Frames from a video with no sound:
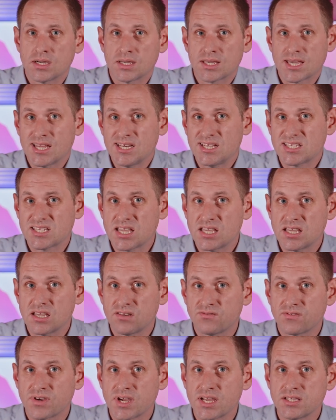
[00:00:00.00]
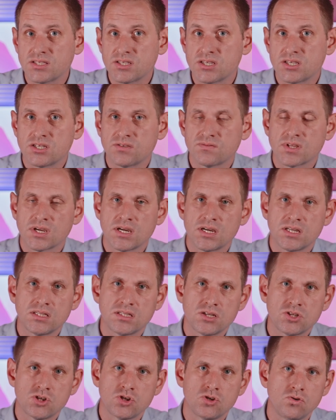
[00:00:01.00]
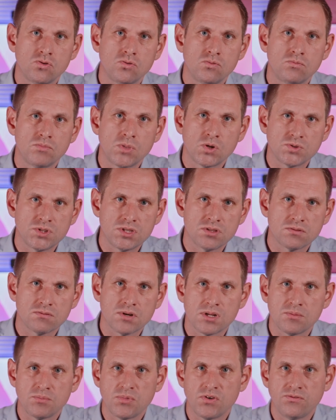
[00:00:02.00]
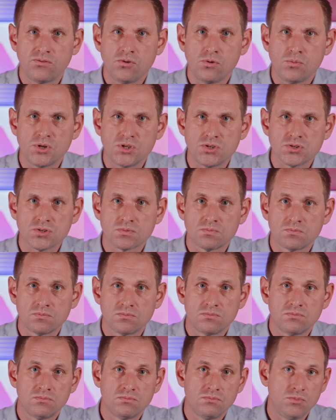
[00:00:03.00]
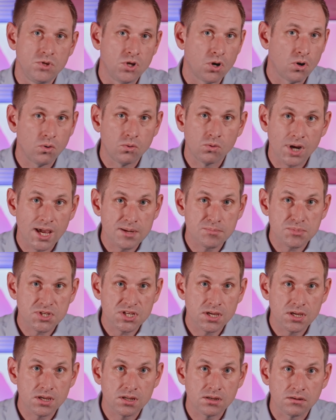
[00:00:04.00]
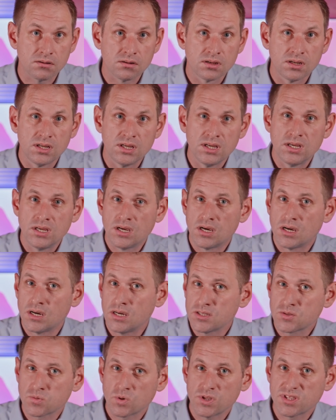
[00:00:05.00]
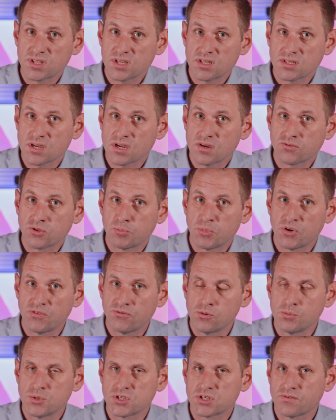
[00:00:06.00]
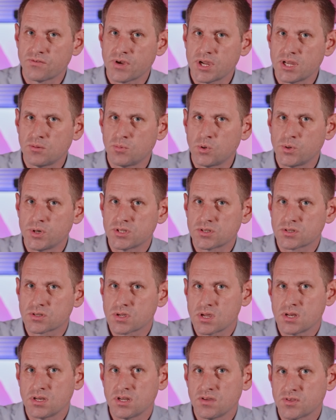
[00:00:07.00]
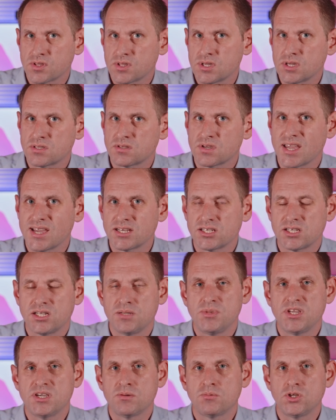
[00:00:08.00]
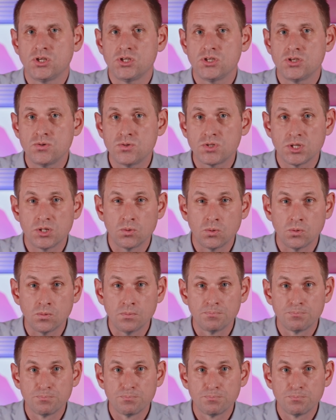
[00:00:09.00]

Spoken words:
Can it take advantage of that additional multi-threaded performance? Not all apps can. It's one thing to have the performance available, it's another thing to actually be able to use it all.